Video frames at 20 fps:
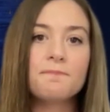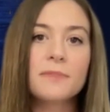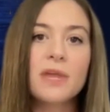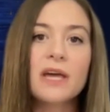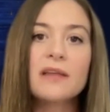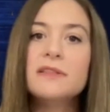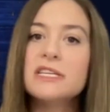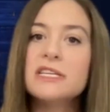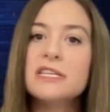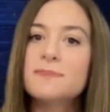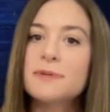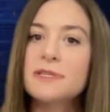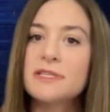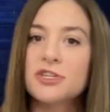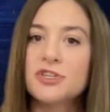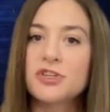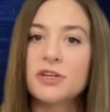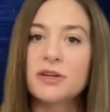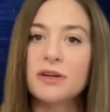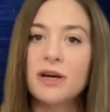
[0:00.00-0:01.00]
this
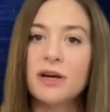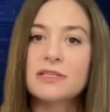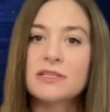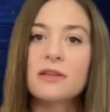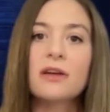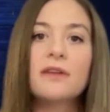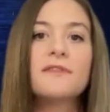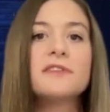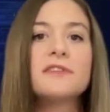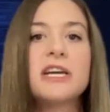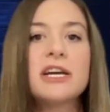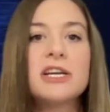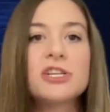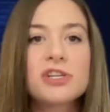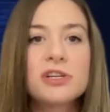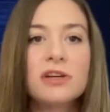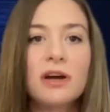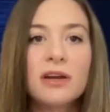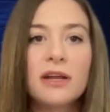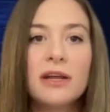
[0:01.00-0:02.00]
position has a lot of
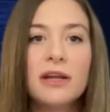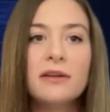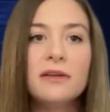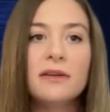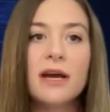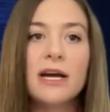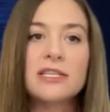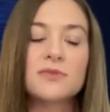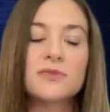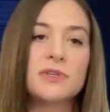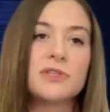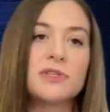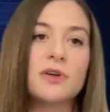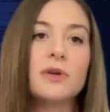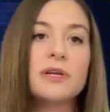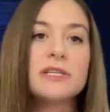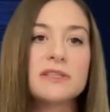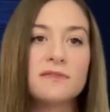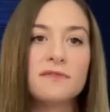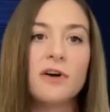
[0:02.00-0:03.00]
attention on it, and as a
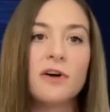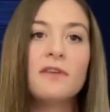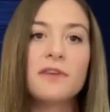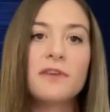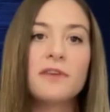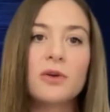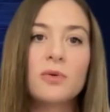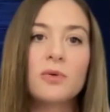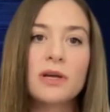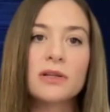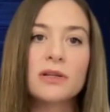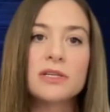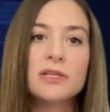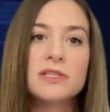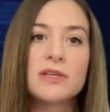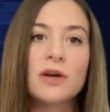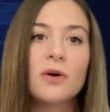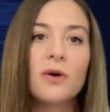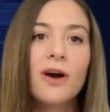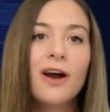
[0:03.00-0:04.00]
result is evolving quickly.
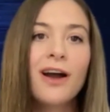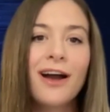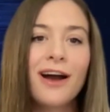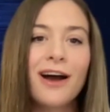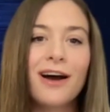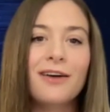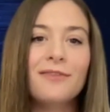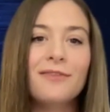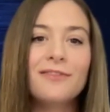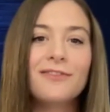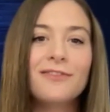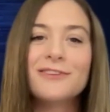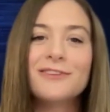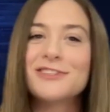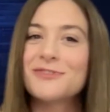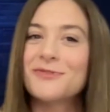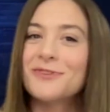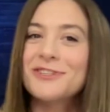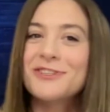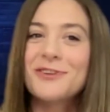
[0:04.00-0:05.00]
So
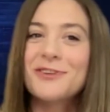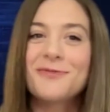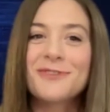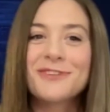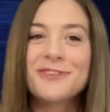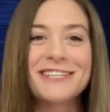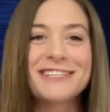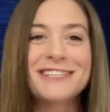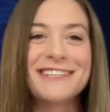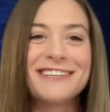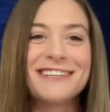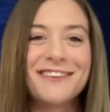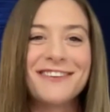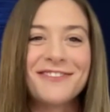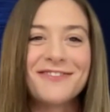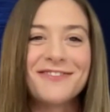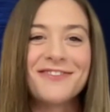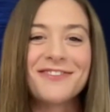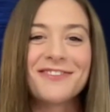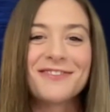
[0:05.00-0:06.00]
what's your prediction here
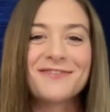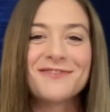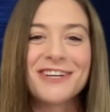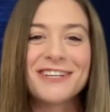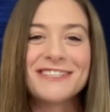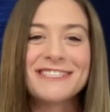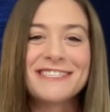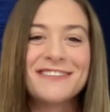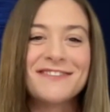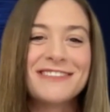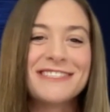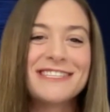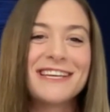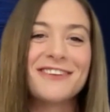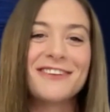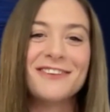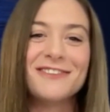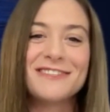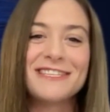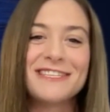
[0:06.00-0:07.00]
from John Stevens? How
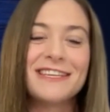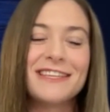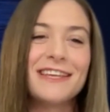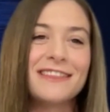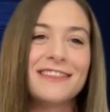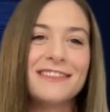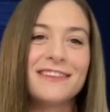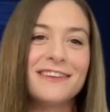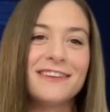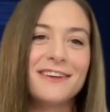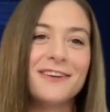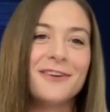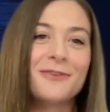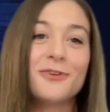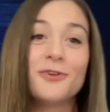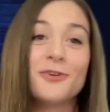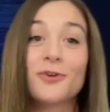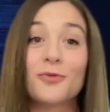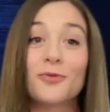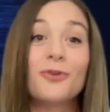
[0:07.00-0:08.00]
do you see that
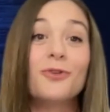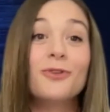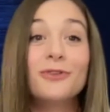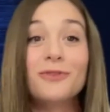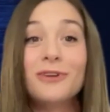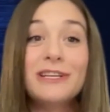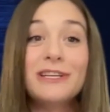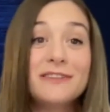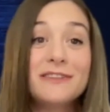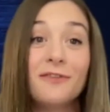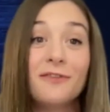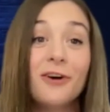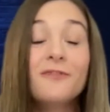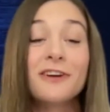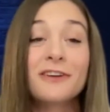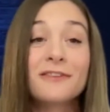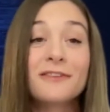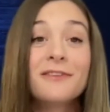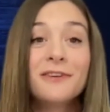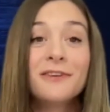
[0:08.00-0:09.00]
your role is
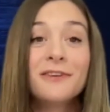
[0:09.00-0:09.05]
evolving?